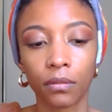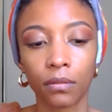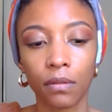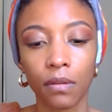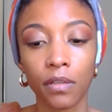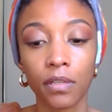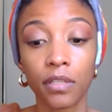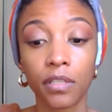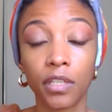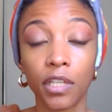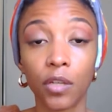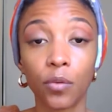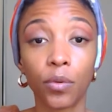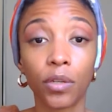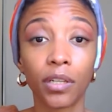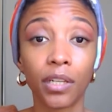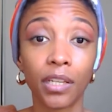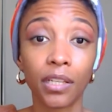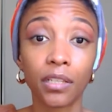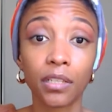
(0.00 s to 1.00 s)
see what
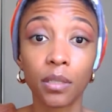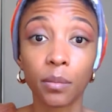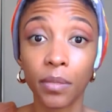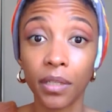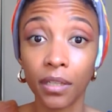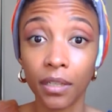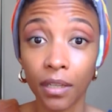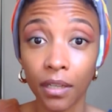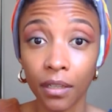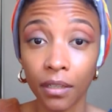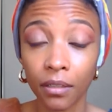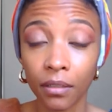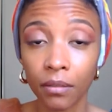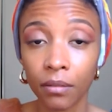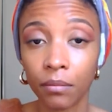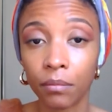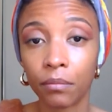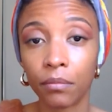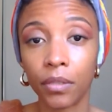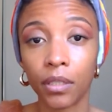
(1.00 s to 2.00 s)
needs to be done,
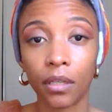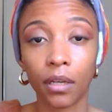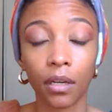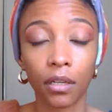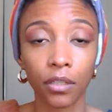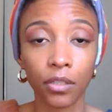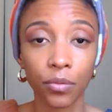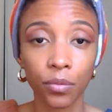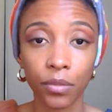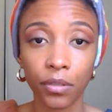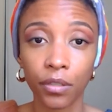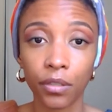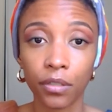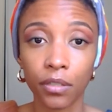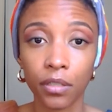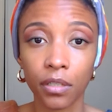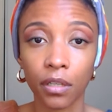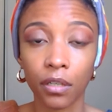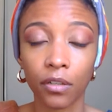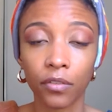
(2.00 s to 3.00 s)
be honest with
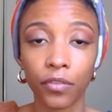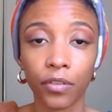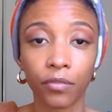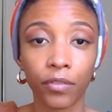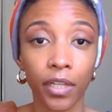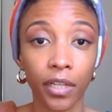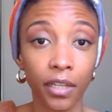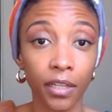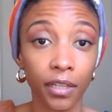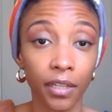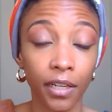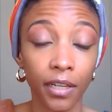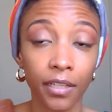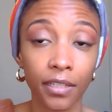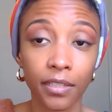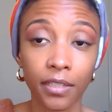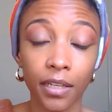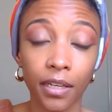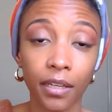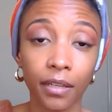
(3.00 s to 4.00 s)
yourself, and recognize
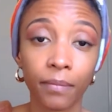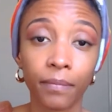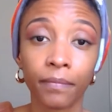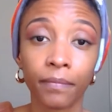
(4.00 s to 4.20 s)
that